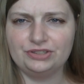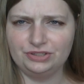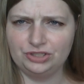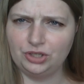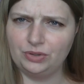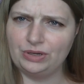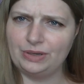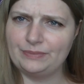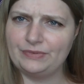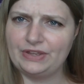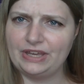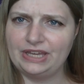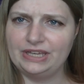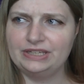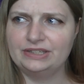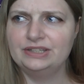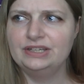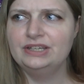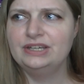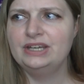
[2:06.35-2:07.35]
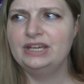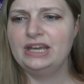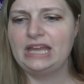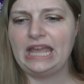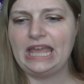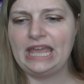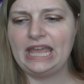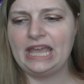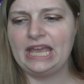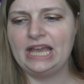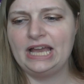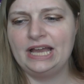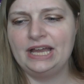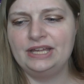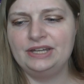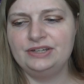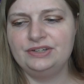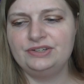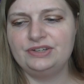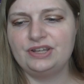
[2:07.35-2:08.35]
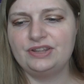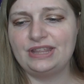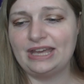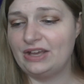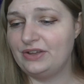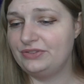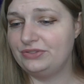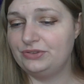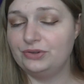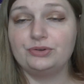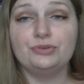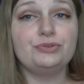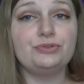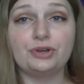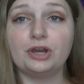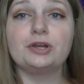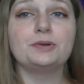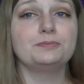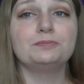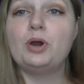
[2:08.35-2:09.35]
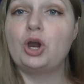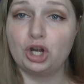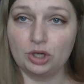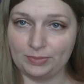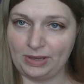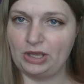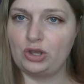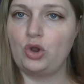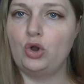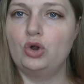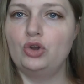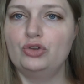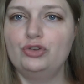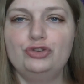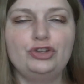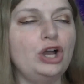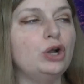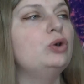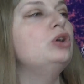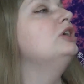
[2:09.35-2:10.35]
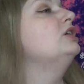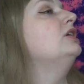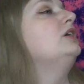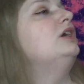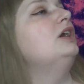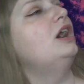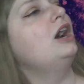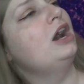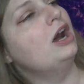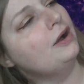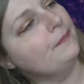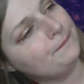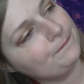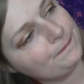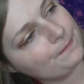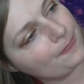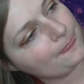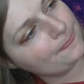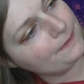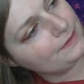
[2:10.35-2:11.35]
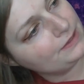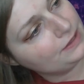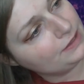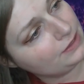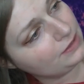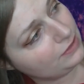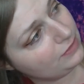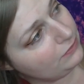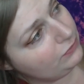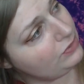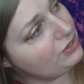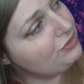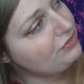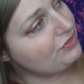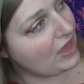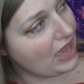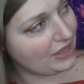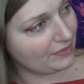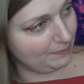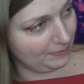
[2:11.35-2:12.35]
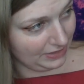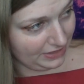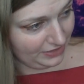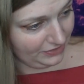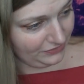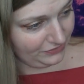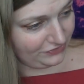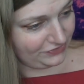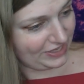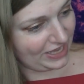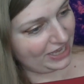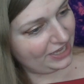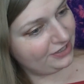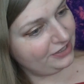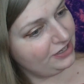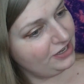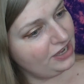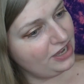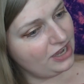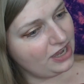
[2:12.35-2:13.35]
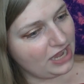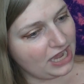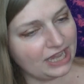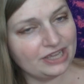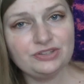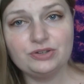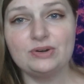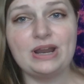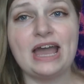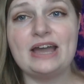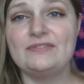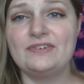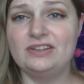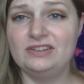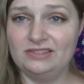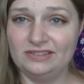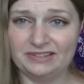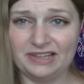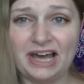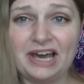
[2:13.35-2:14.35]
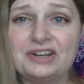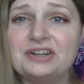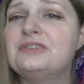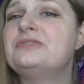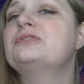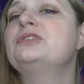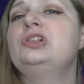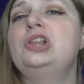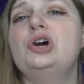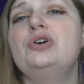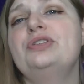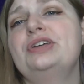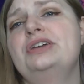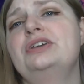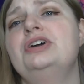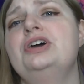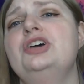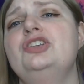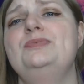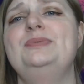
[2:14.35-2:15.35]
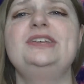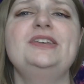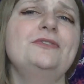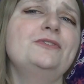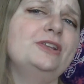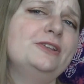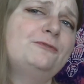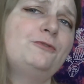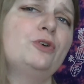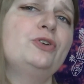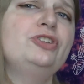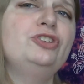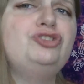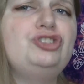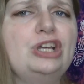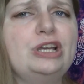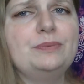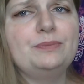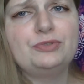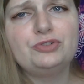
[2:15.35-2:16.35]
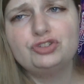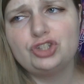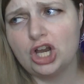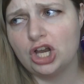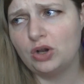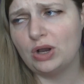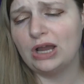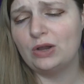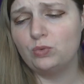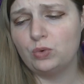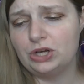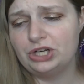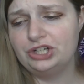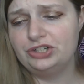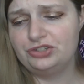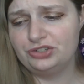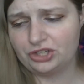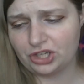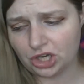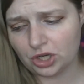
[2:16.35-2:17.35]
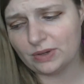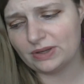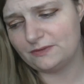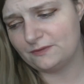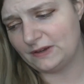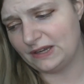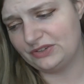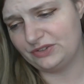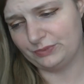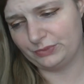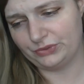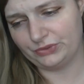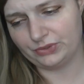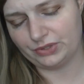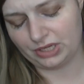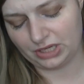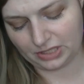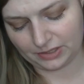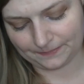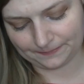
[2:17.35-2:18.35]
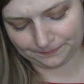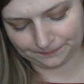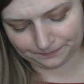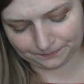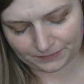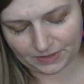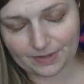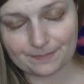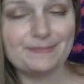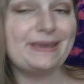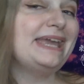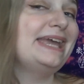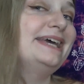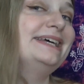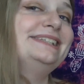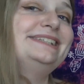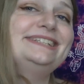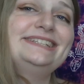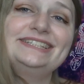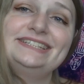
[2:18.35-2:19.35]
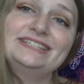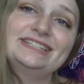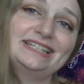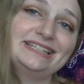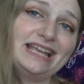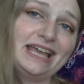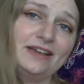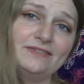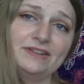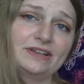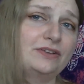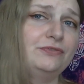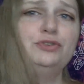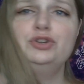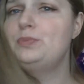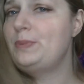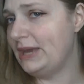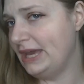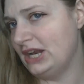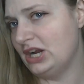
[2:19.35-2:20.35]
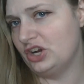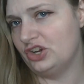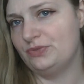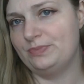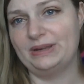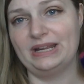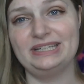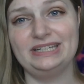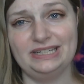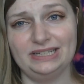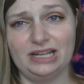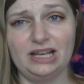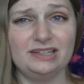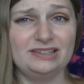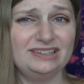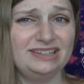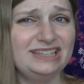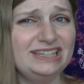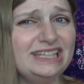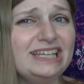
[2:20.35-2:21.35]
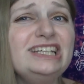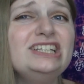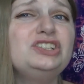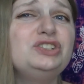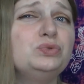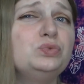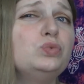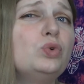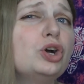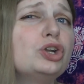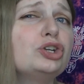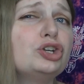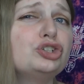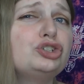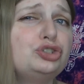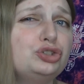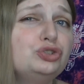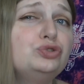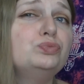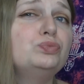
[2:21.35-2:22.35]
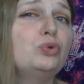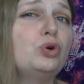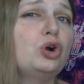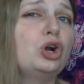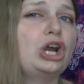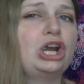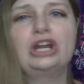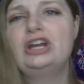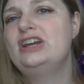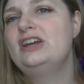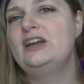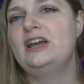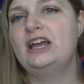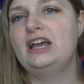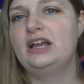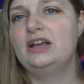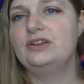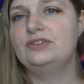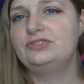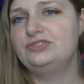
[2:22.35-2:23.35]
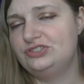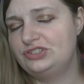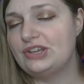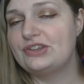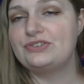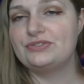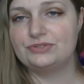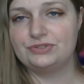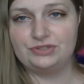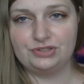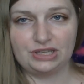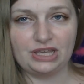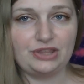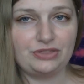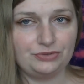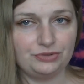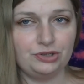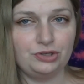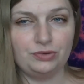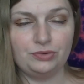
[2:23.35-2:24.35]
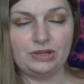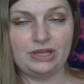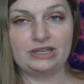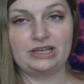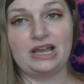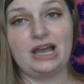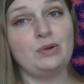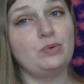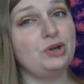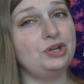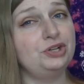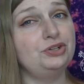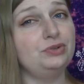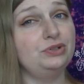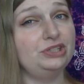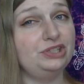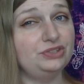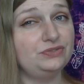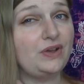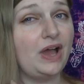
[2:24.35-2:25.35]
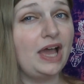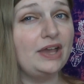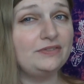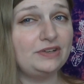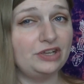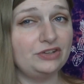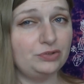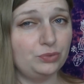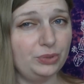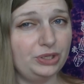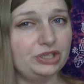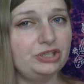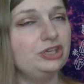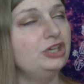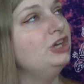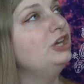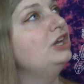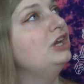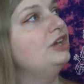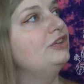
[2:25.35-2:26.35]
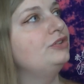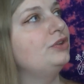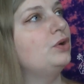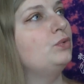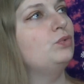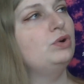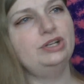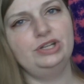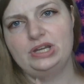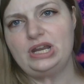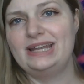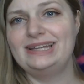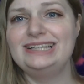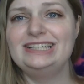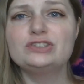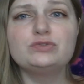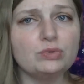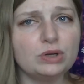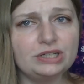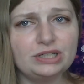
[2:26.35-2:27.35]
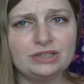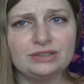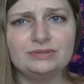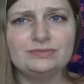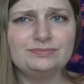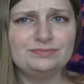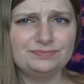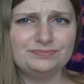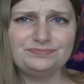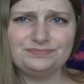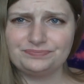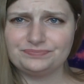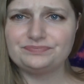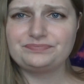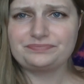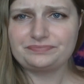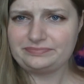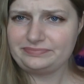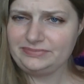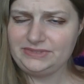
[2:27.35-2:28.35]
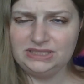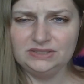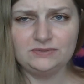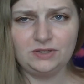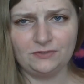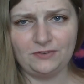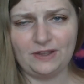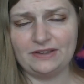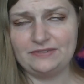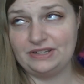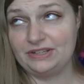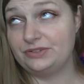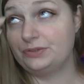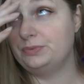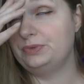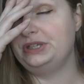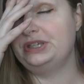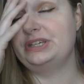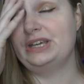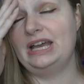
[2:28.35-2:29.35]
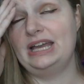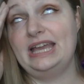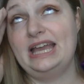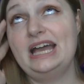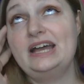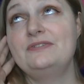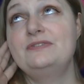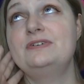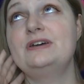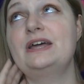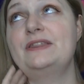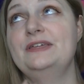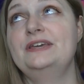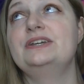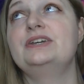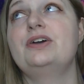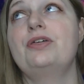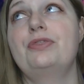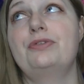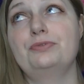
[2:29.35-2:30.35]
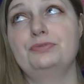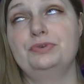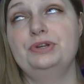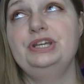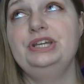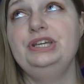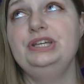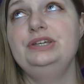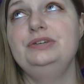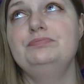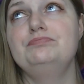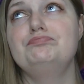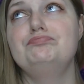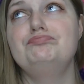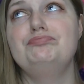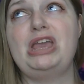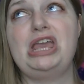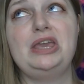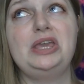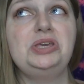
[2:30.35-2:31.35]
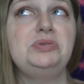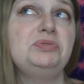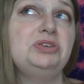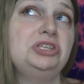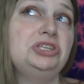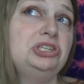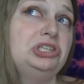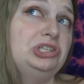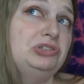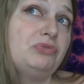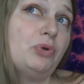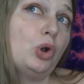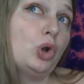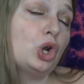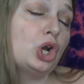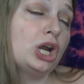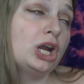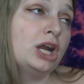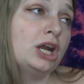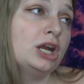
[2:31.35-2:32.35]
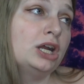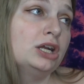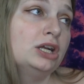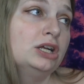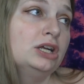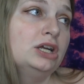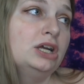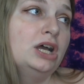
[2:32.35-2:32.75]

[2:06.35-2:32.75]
You know what I'm saying? And that those are part of my goals. So um, with that being said, I don't have a lot of clothing specifically for the gym, so I wanted to go and find some um, pants because I have like a few pairs, but I need at least one or two more just to get through. Like I want to do at least five days a week, so I wanted at least one for five days a week. I have, I think, three, maybe four.